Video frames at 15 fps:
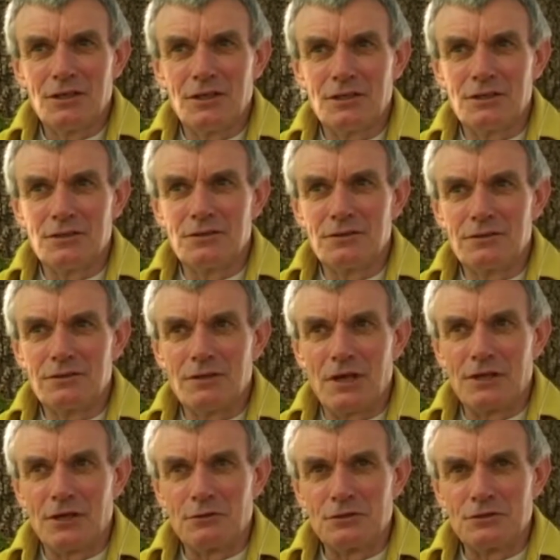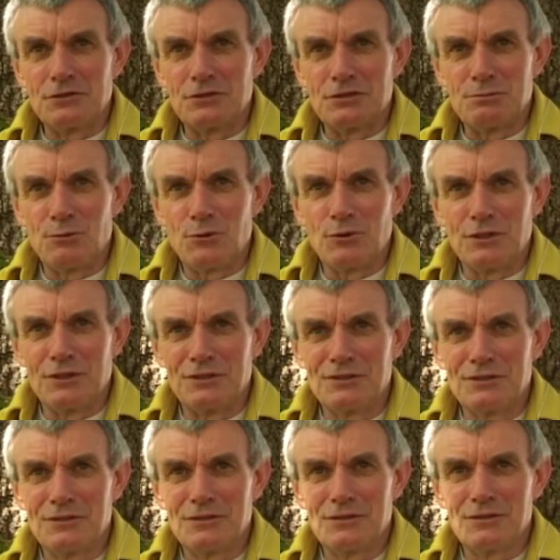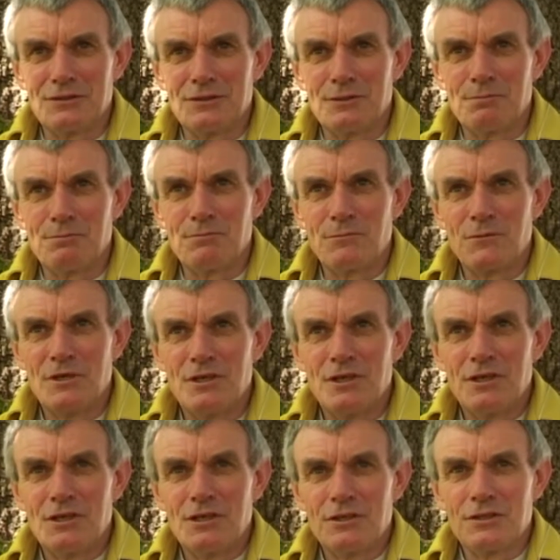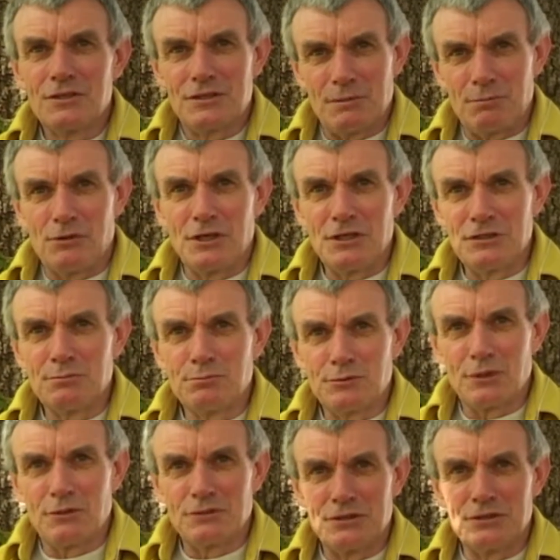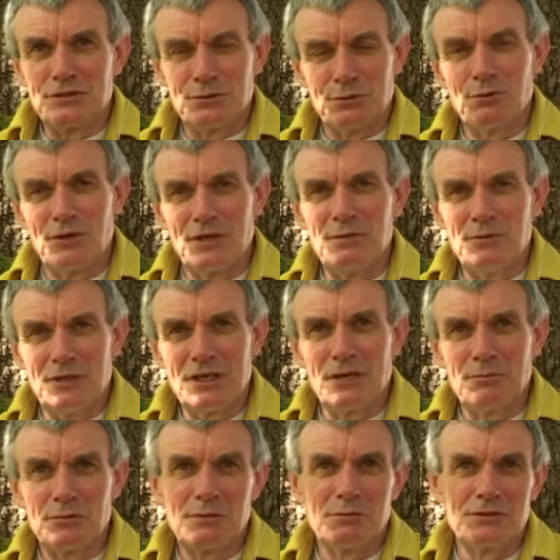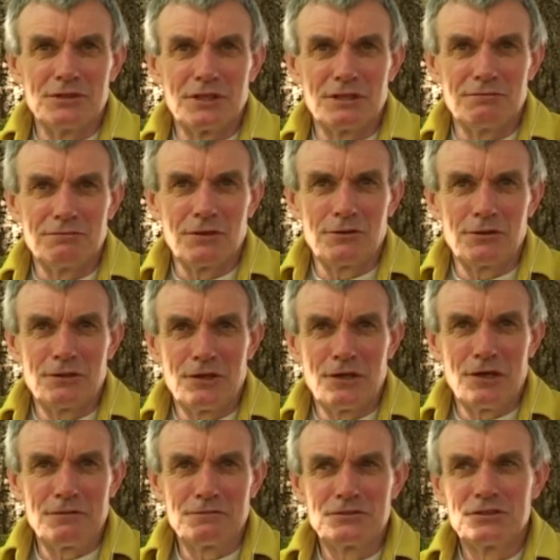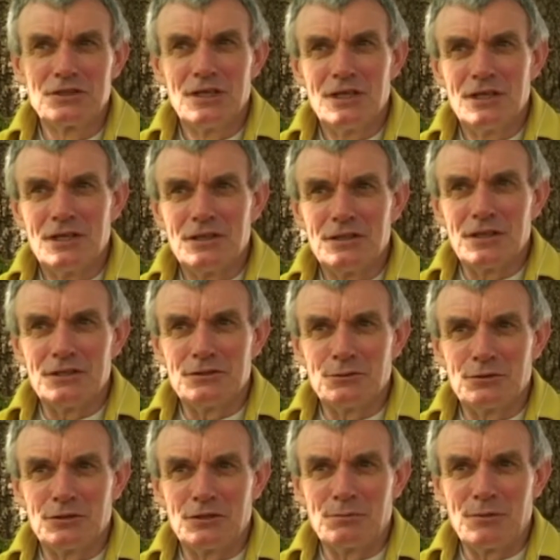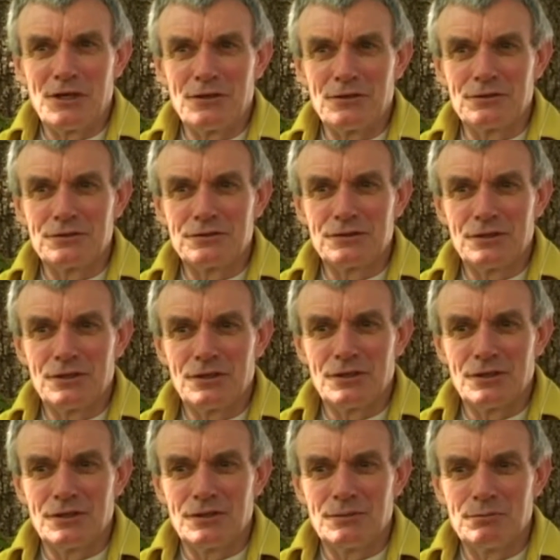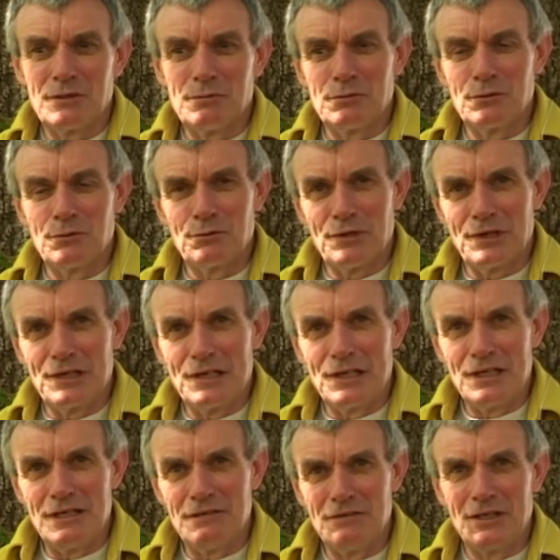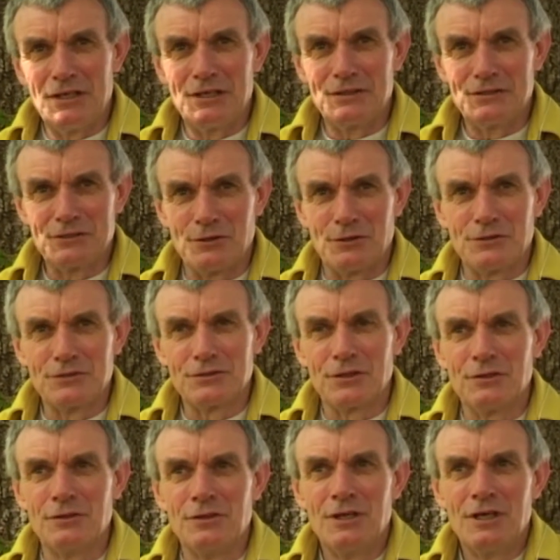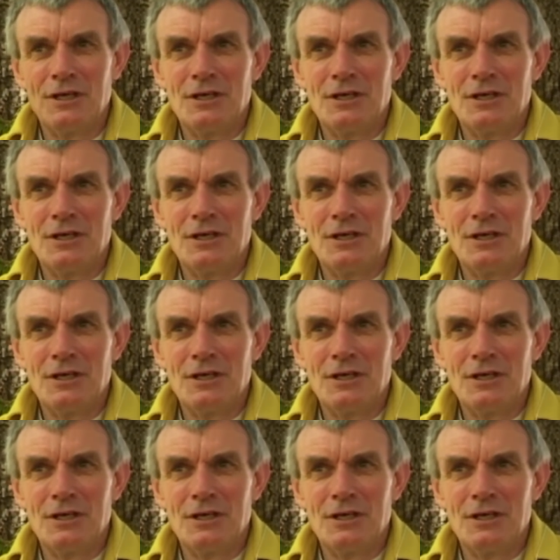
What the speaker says: And I noticed this morning that the separation process has already begun. People are taking photographs, they're talking about people already leaving and so on. So